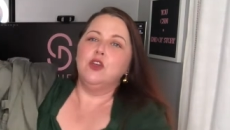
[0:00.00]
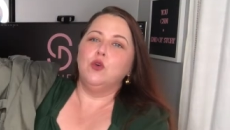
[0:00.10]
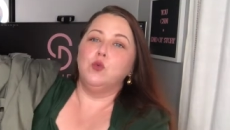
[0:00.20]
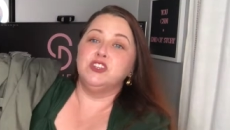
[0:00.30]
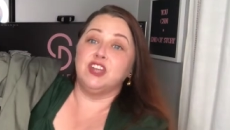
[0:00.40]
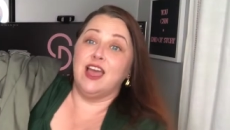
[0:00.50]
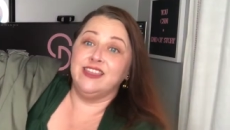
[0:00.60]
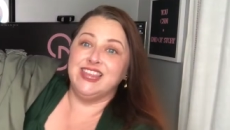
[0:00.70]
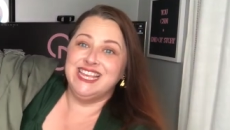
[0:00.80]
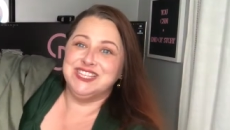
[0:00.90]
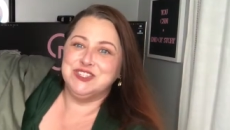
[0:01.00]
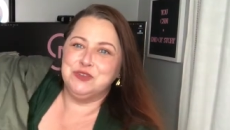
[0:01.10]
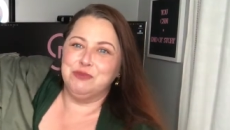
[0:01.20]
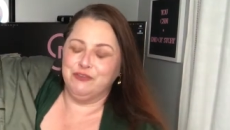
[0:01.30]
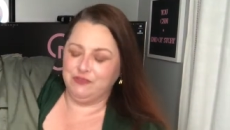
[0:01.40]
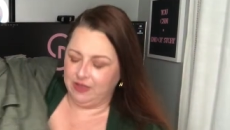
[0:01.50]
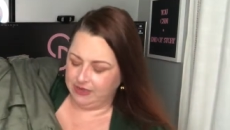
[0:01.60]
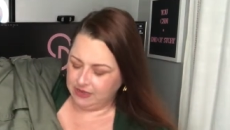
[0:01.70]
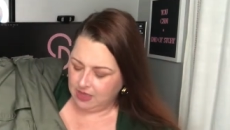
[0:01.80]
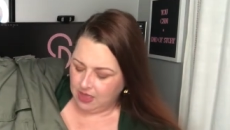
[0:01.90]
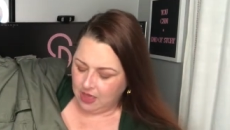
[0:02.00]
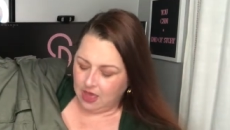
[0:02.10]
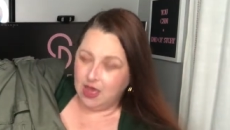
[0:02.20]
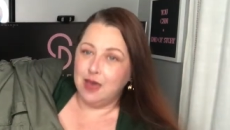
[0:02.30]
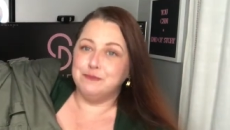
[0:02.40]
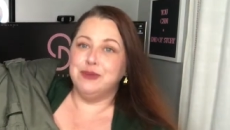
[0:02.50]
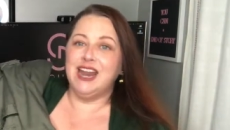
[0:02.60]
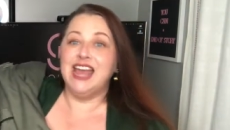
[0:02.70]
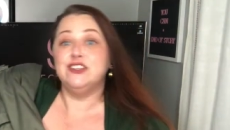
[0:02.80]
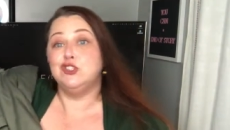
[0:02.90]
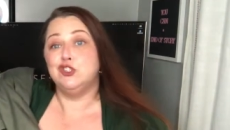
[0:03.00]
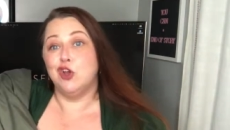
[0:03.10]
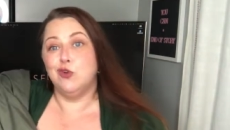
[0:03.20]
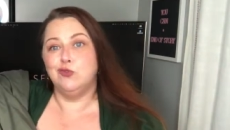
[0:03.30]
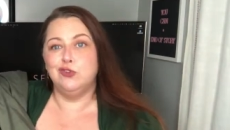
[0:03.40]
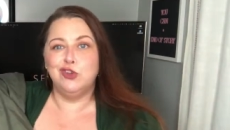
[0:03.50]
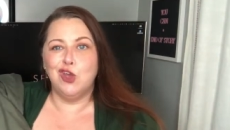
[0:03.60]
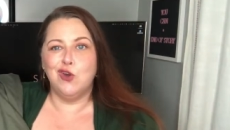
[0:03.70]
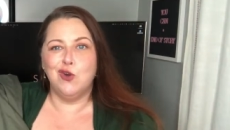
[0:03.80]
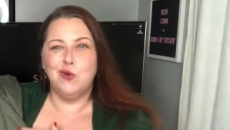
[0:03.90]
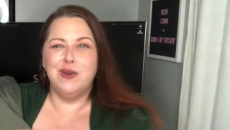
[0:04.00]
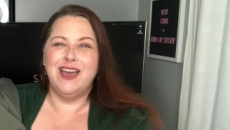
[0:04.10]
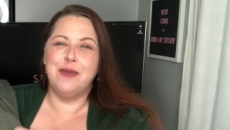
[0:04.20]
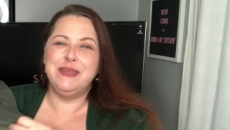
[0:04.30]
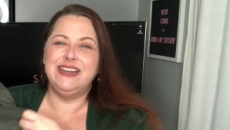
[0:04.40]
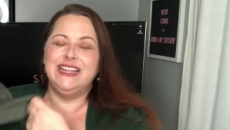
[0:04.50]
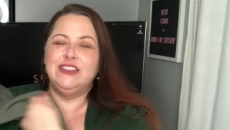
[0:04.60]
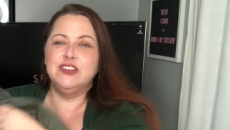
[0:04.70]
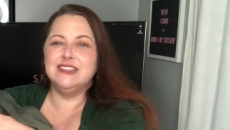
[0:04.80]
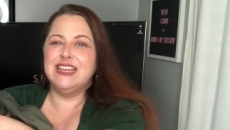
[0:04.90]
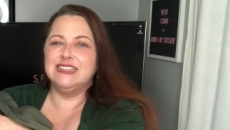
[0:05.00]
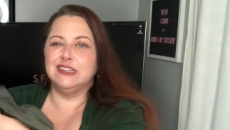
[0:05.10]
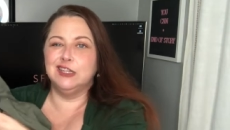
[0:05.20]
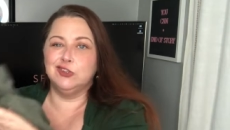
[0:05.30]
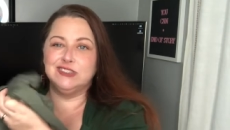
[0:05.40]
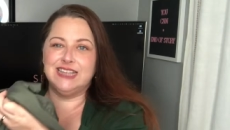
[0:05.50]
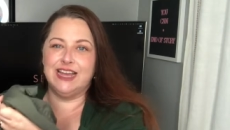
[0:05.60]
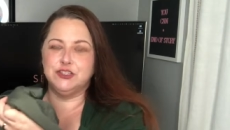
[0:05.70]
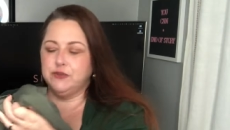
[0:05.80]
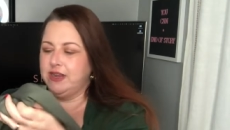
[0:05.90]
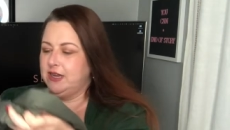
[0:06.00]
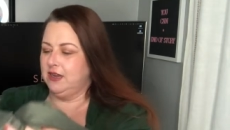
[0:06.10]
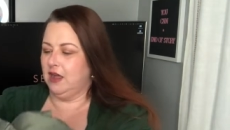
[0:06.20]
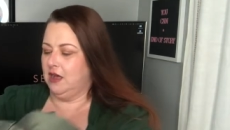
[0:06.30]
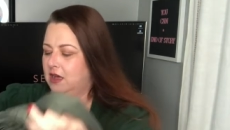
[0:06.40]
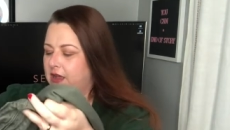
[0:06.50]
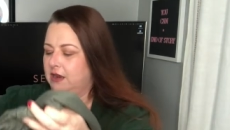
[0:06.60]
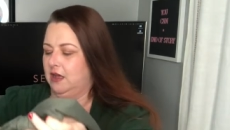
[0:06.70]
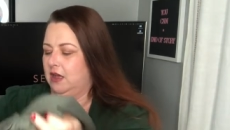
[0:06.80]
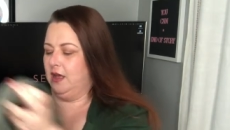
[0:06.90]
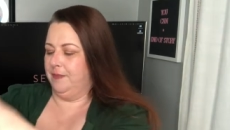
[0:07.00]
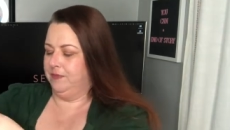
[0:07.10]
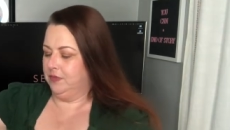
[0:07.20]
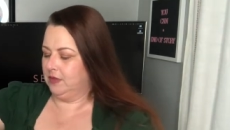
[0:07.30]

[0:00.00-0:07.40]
which I think is super fun. But I don't know, I mean, it looks like it's a little saturated on